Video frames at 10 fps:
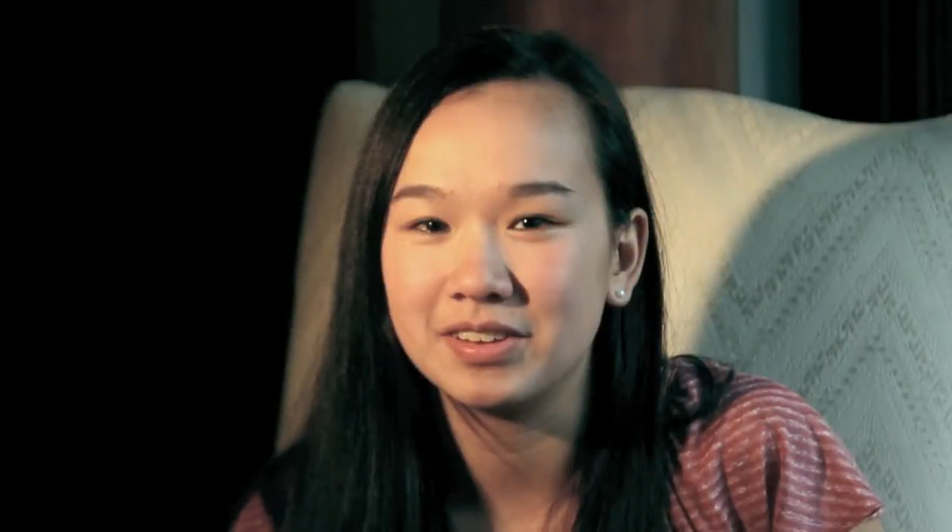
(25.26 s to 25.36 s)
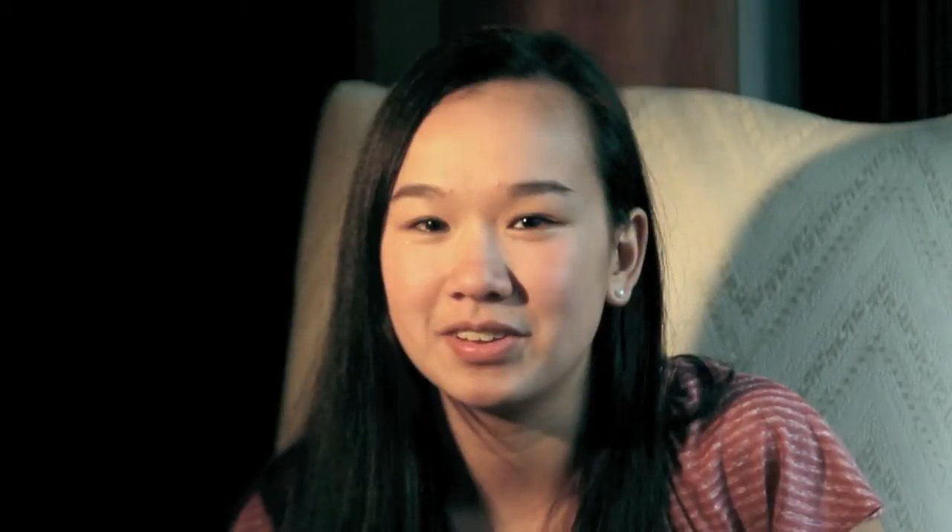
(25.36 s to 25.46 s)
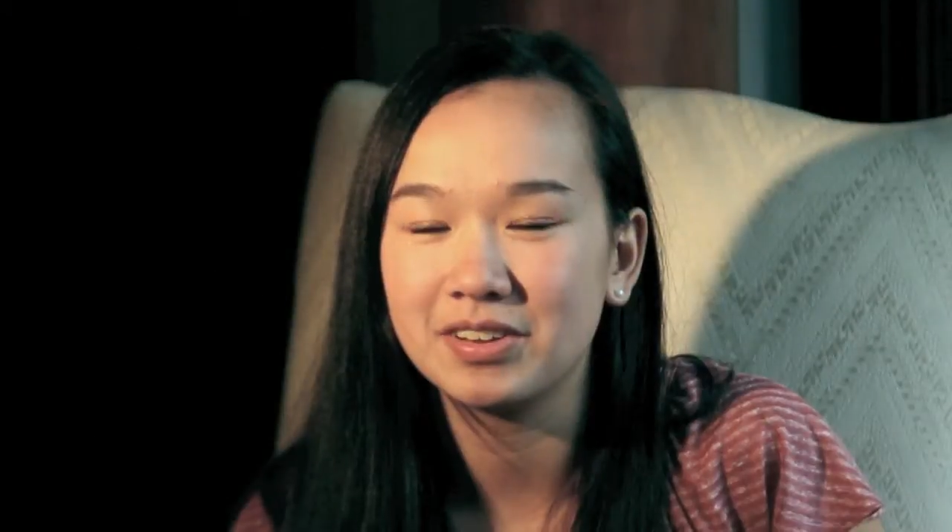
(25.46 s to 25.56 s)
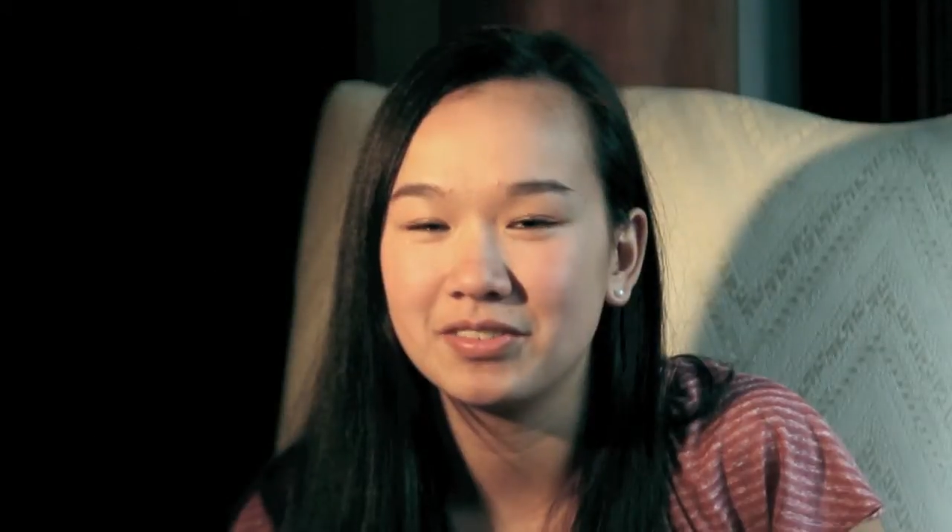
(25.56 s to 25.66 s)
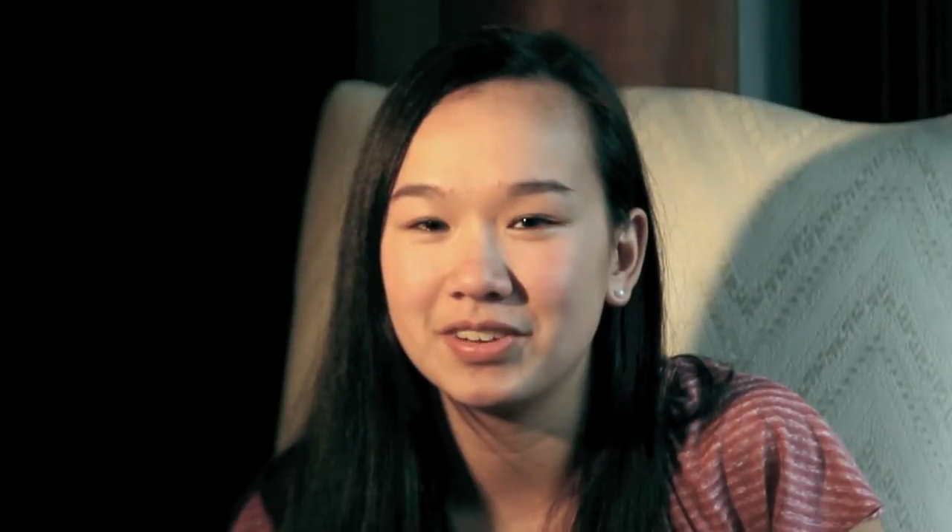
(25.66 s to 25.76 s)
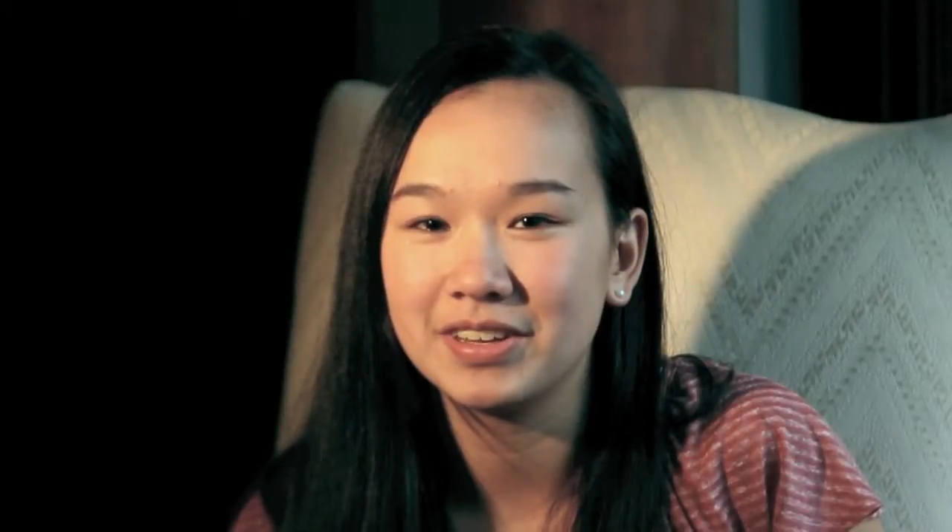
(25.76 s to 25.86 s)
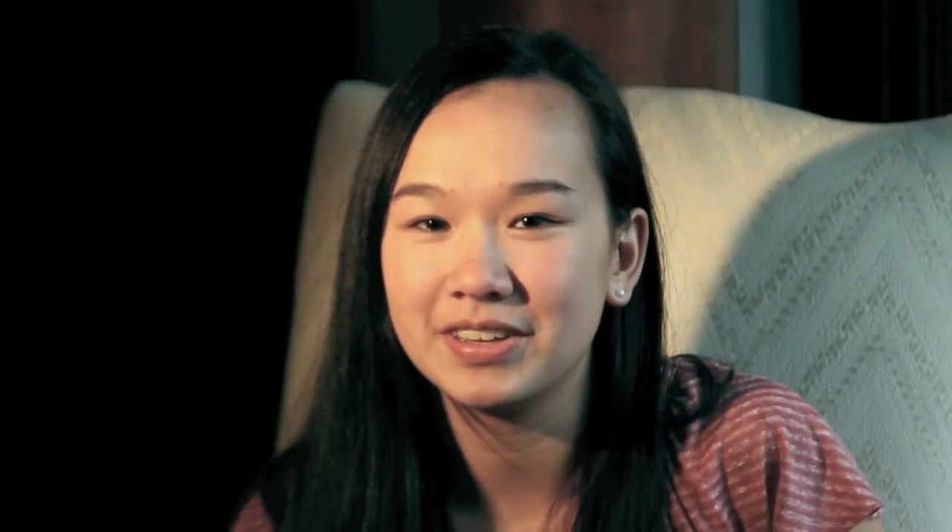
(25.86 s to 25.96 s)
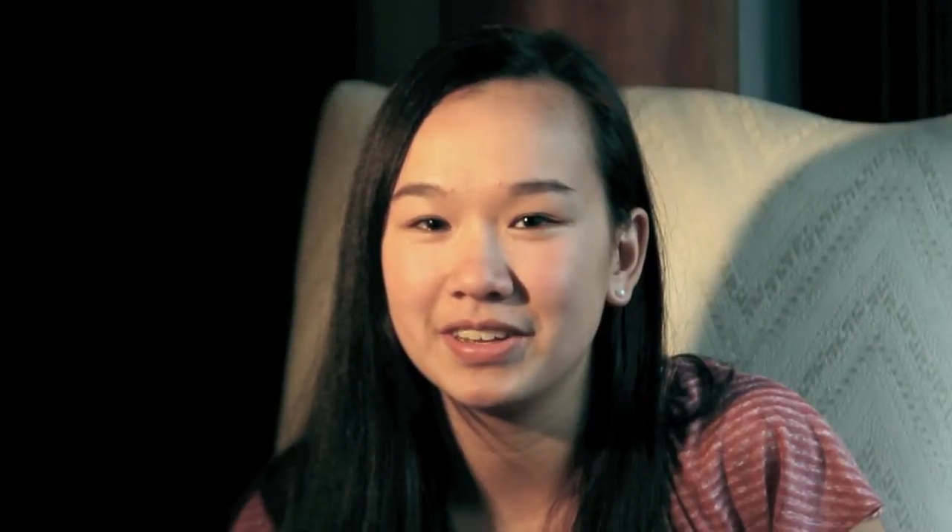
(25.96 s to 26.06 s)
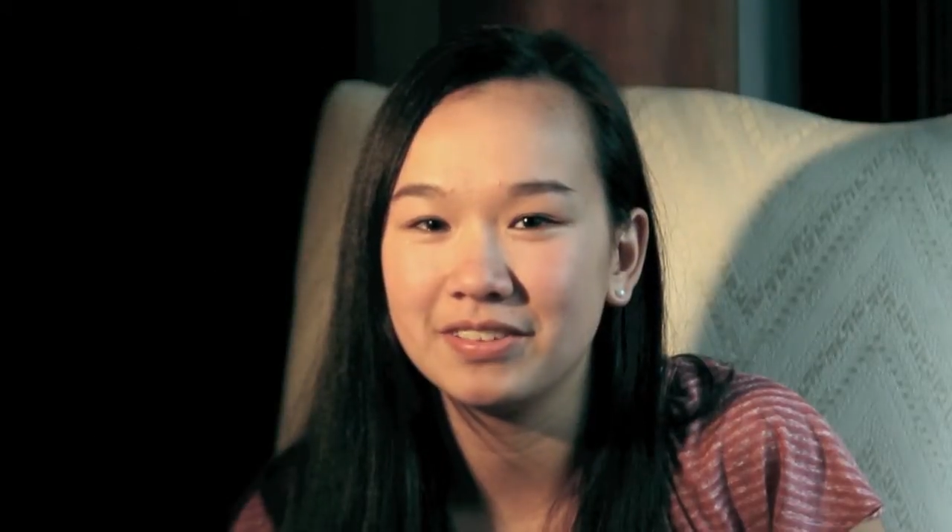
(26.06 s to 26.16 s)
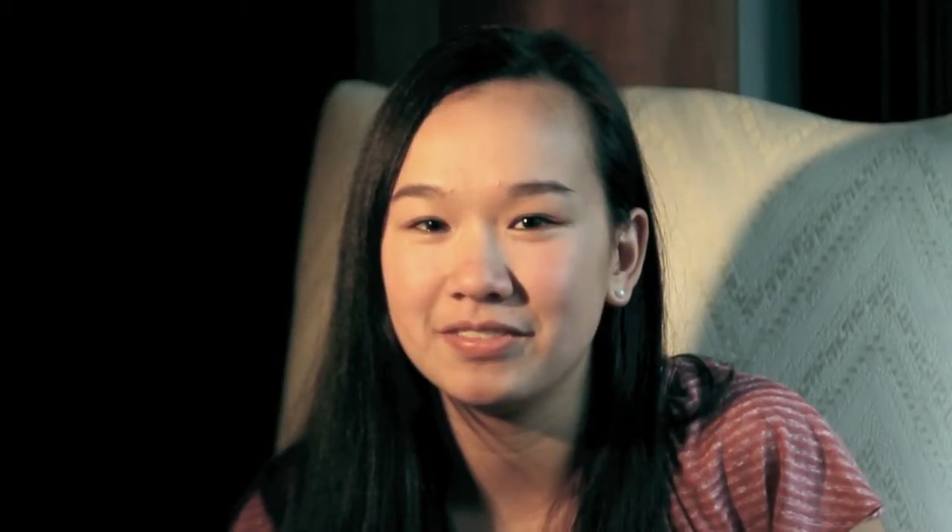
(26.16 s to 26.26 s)
you can
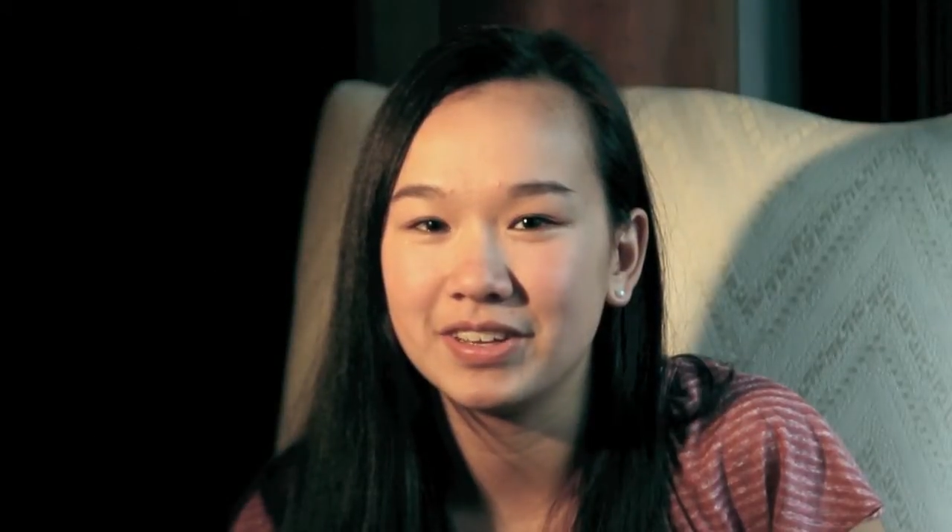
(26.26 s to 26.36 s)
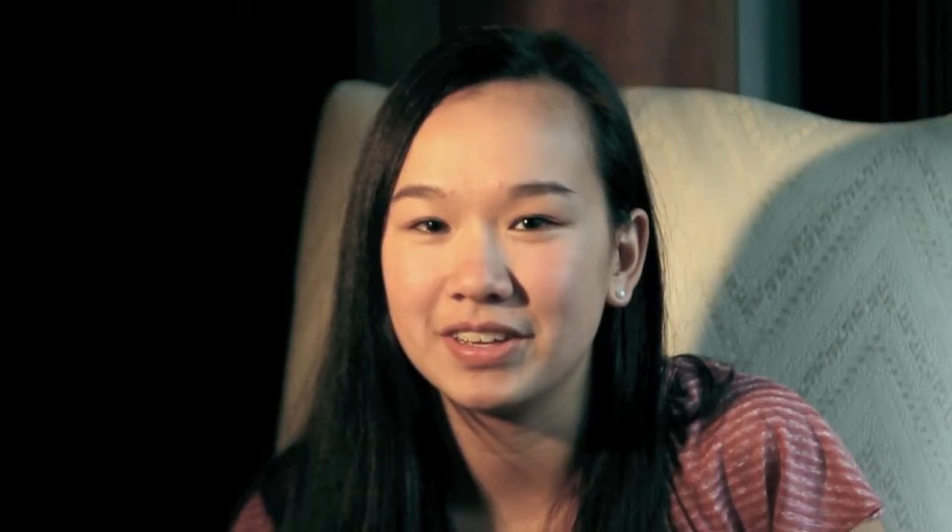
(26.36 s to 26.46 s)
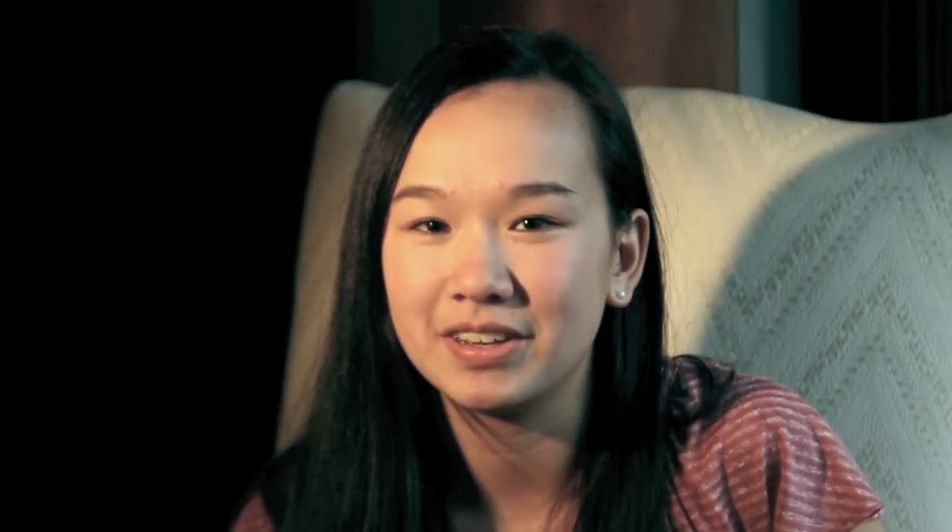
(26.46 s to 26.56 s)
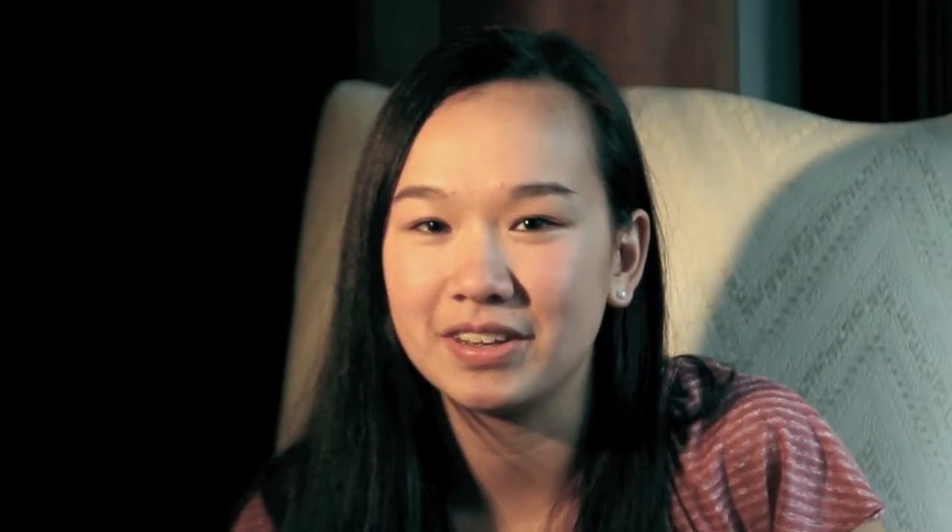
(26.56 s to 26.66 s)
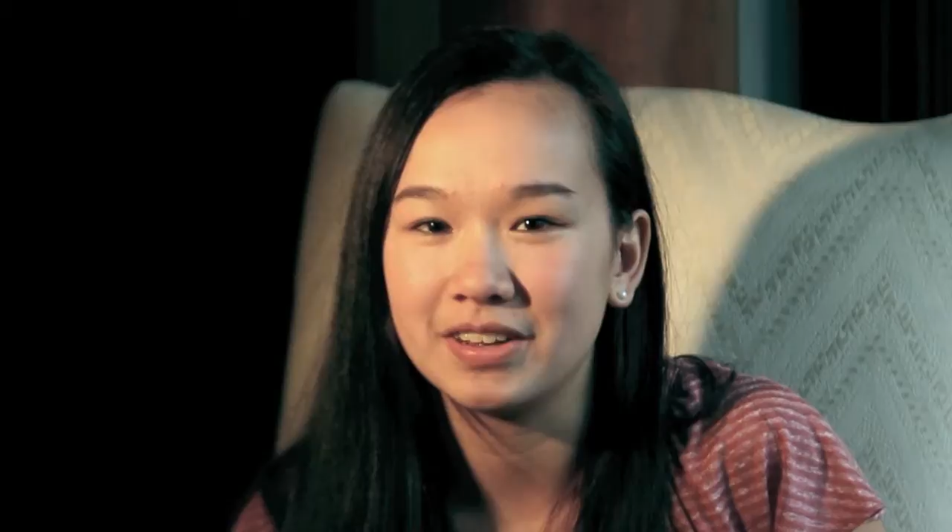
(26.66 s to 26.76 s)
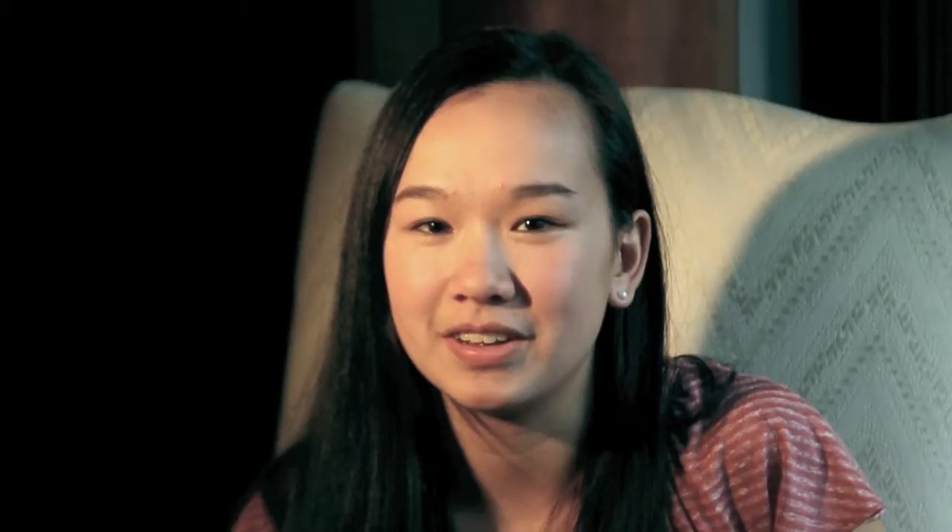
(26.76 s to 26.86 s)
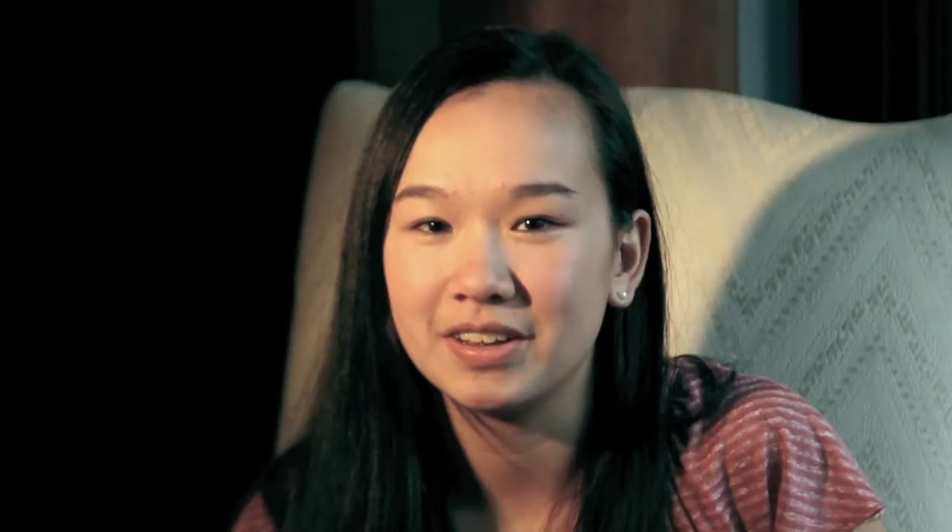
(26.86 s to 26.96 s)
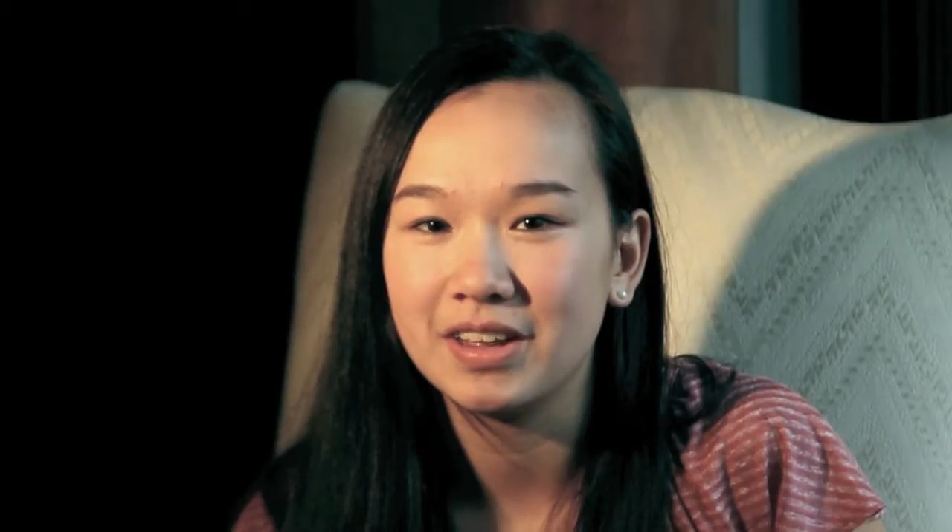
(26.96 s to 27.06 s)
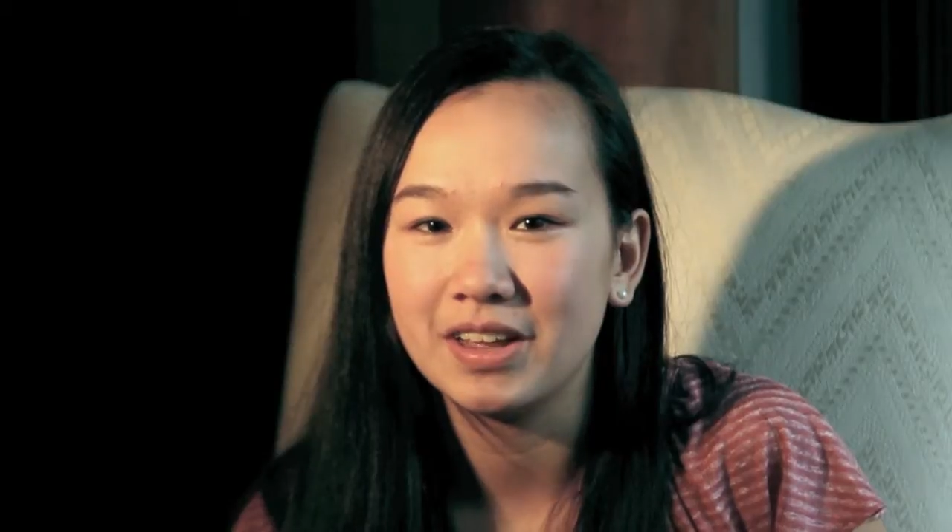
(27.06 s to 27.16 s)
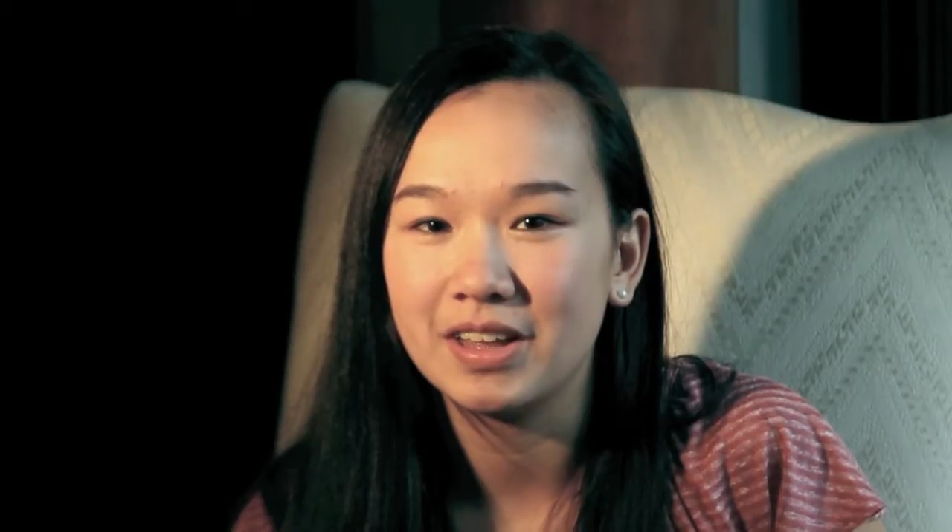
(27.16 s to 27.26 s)
really feel